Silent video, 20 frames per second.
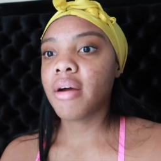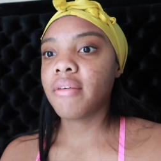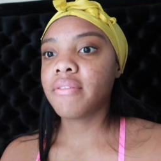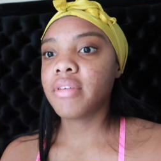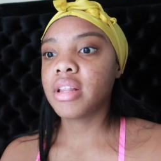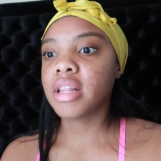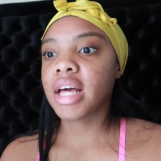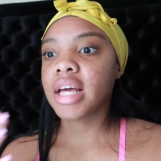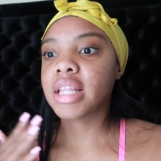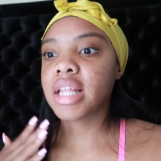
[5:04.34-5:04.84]
I
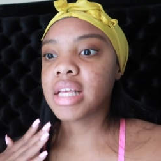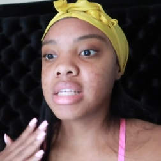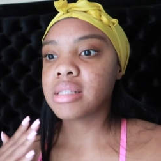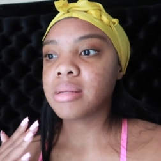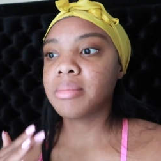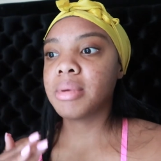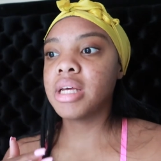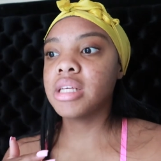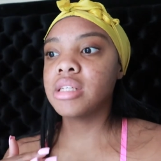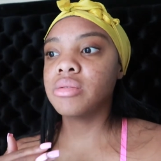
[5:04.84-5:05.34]
feel like that's
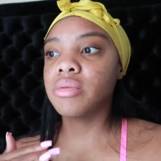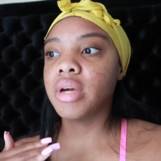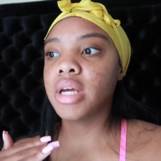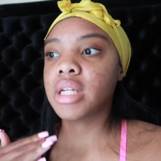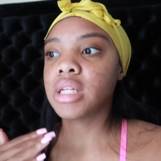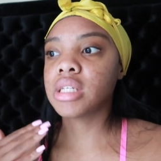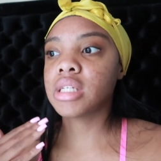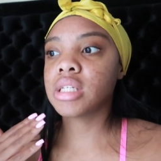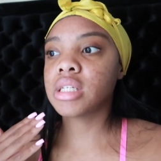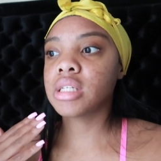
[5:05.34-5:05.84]
the best way
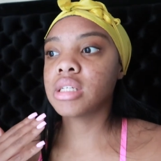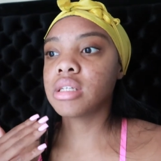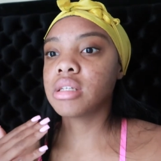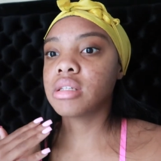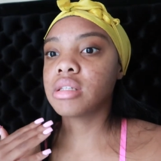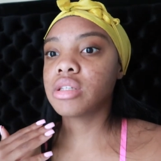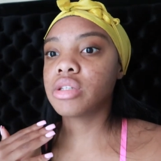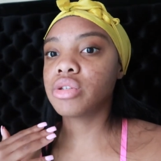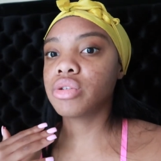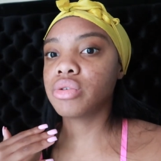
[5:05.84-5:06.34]
to
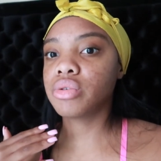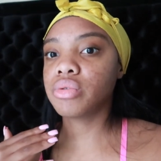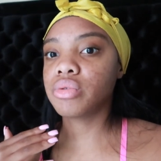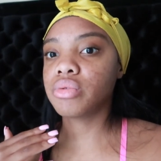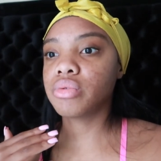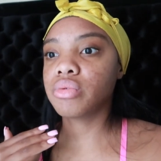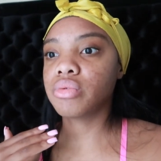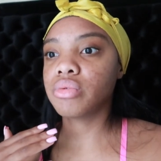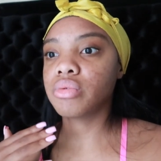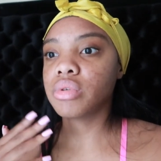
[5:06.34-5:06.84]

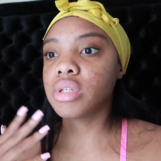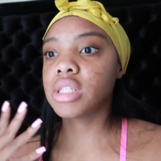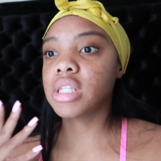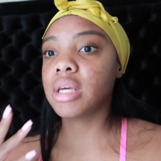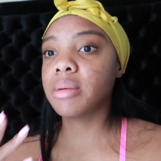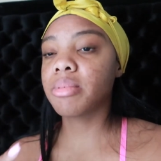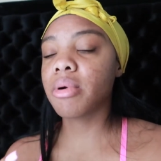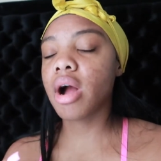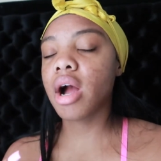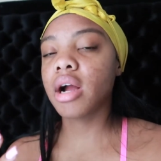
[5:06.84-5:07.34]
to
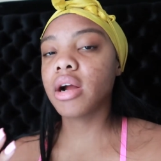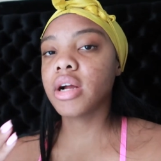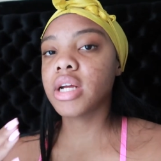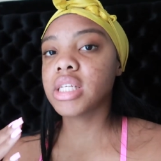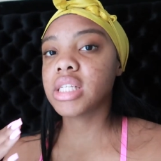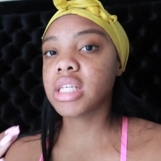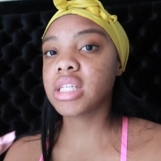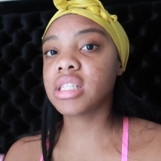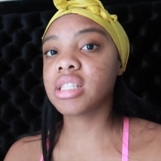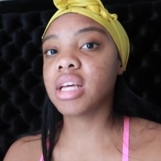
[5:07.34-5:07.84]
see
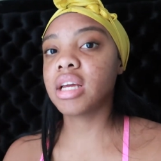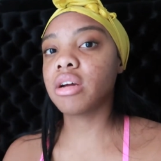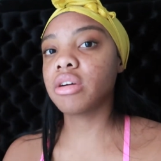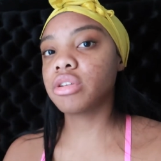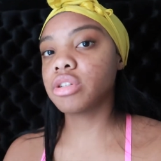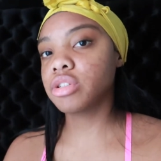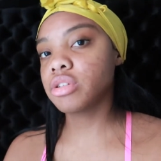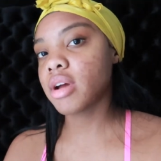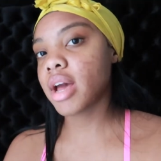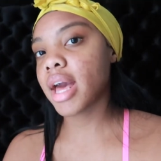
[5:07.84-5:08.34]
progress and stay
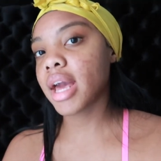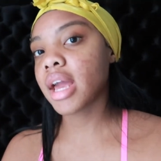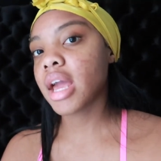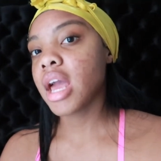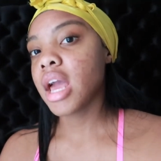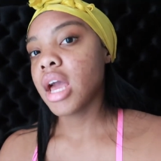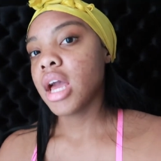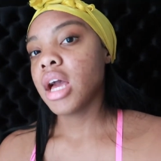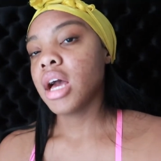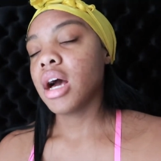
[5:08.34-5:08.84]
on track.
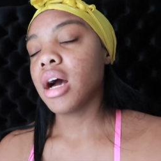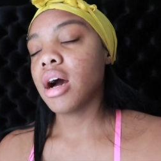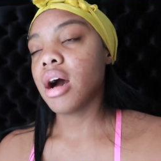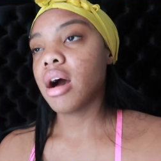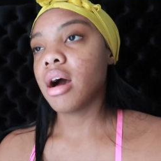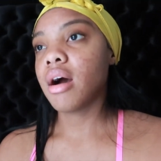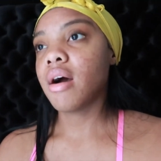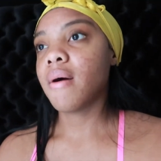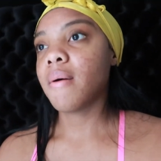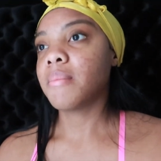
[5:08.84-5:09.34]

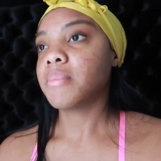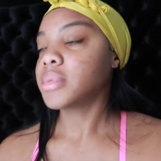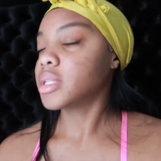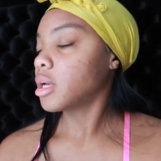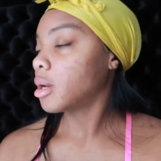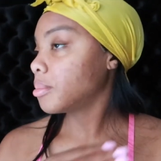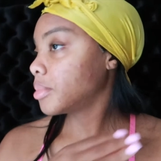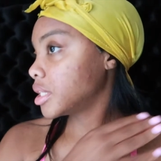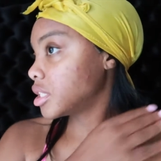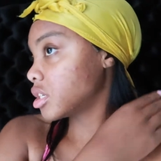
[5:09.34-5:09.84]
Um,
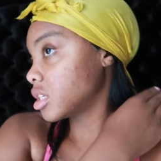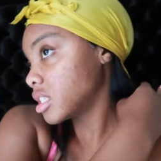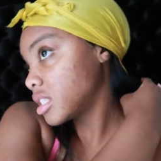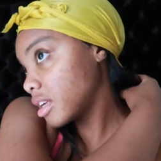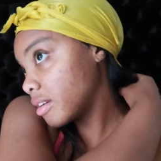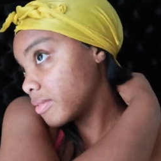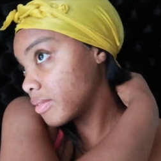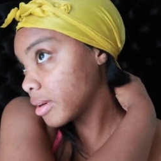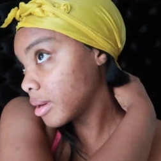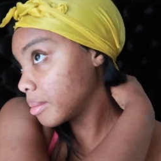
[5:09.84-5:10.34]
don't beat
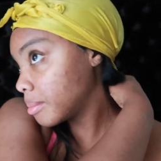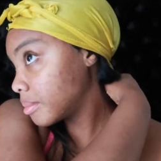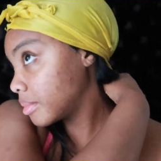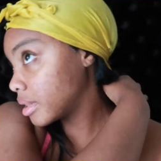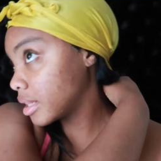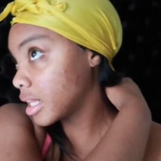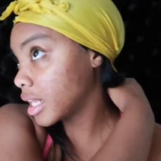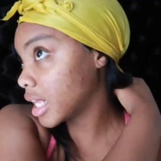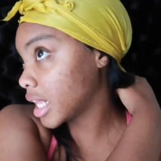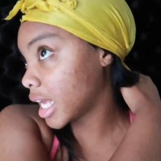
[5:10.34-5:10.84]
yourself up
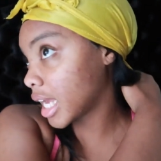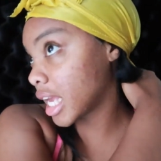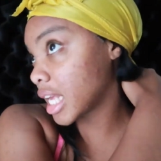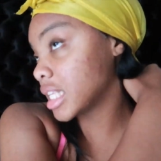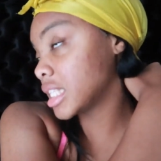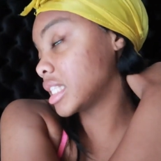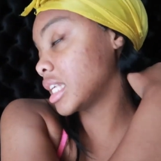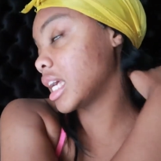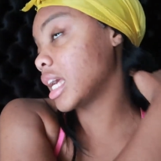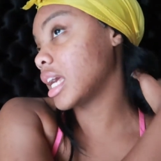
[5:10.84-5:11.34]
like
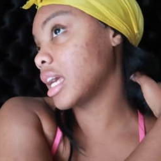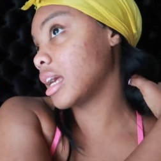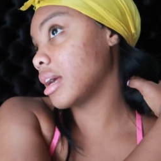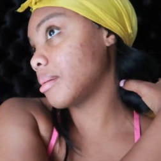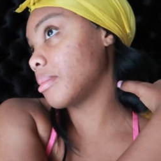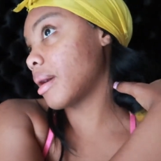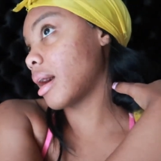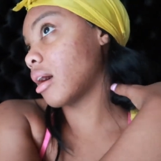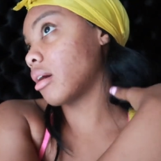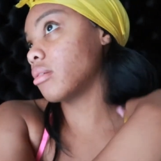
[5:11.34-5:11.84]
I said
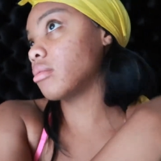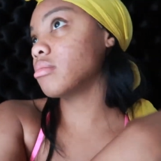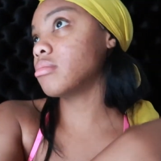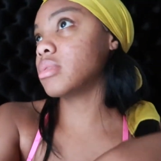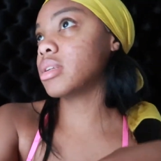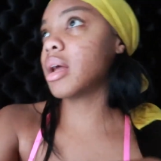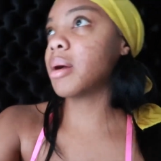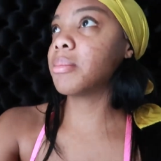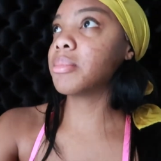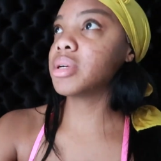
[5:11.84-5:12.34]
about
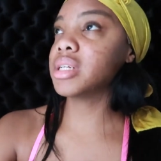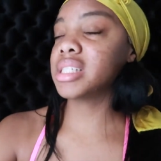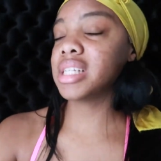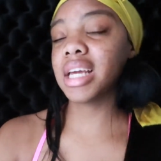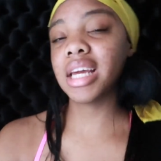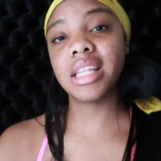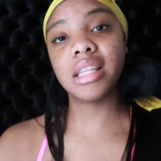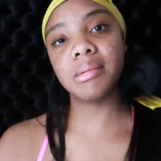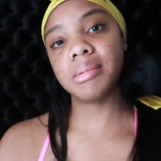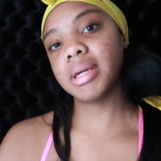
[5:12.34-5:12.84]
numbers
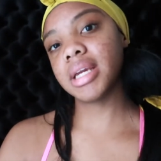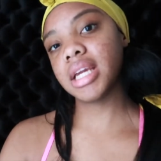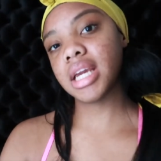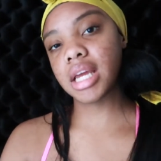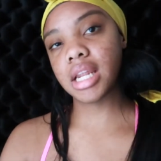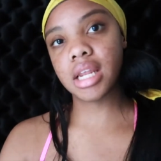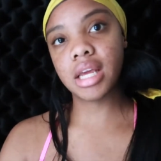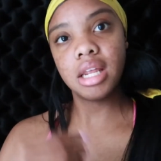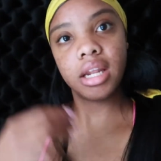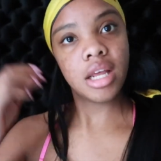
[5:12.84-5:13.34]
in the
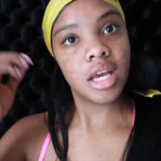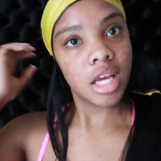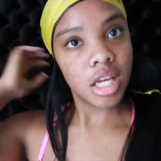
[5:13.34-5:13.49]
beginning.